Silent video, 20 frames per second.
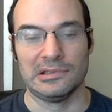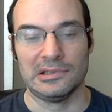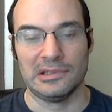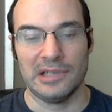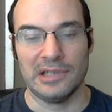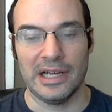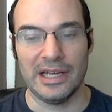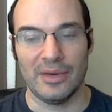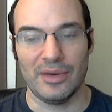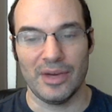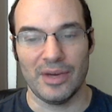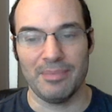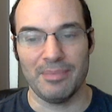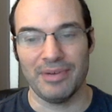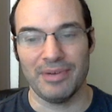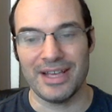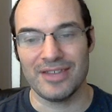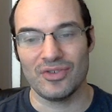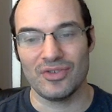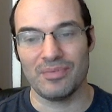Anyway, he
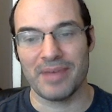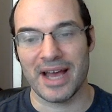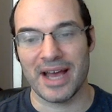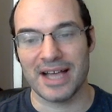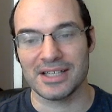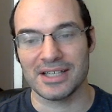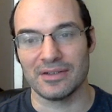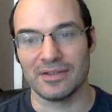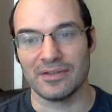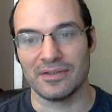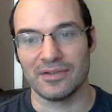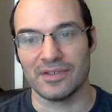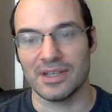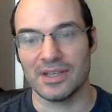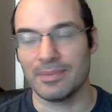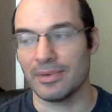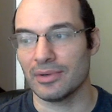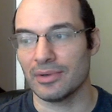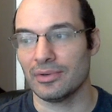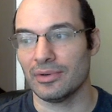played too passive.
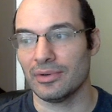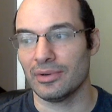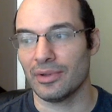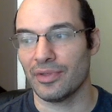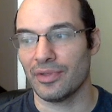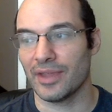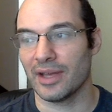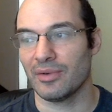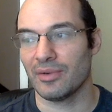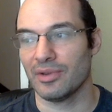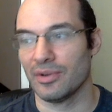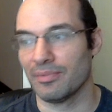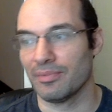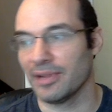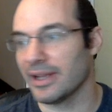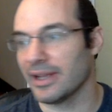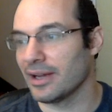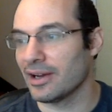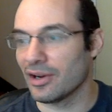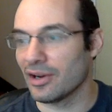Typical thing when you're
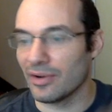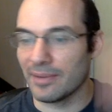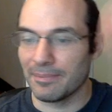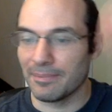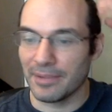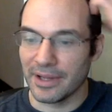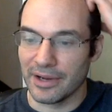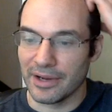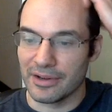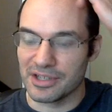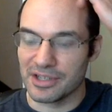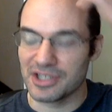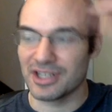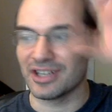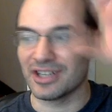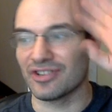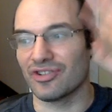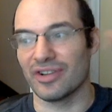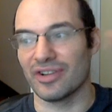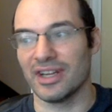playing a high-rated player, just kind
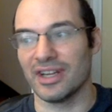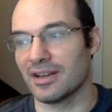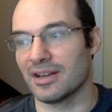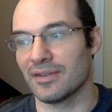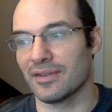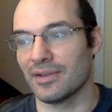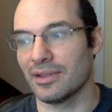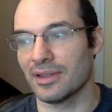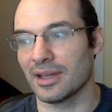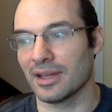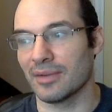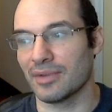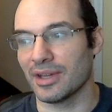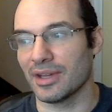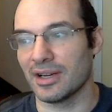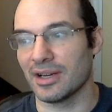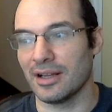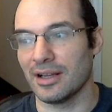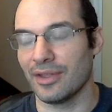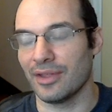of traded everything
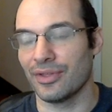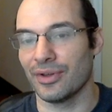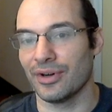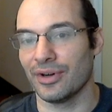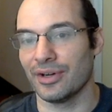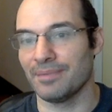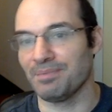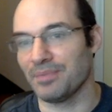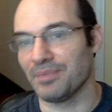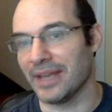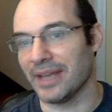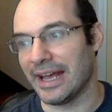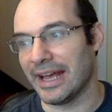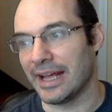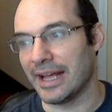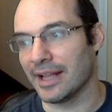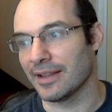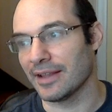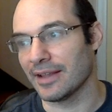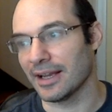without any thought.
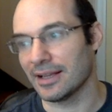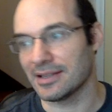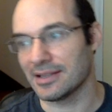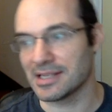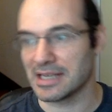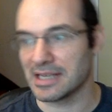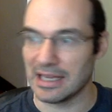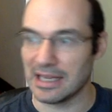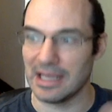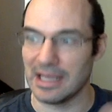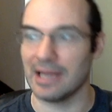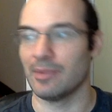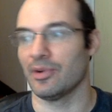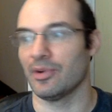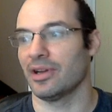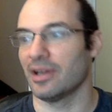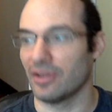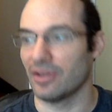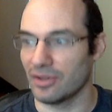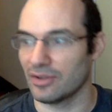And I got this endgame where I
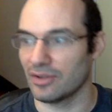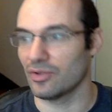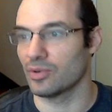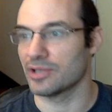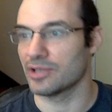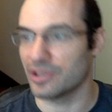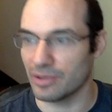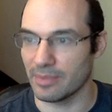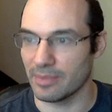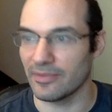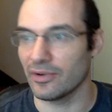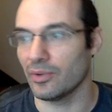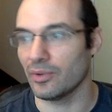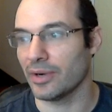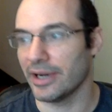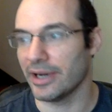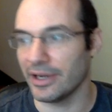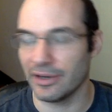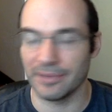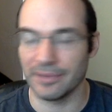could torture him for a
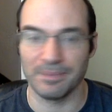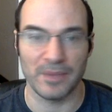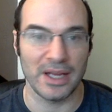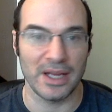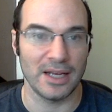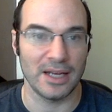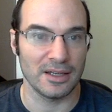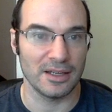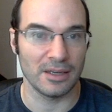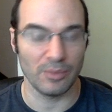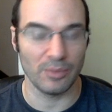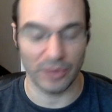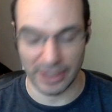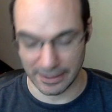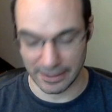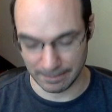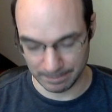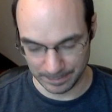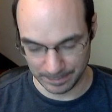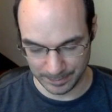while, and ended up winning.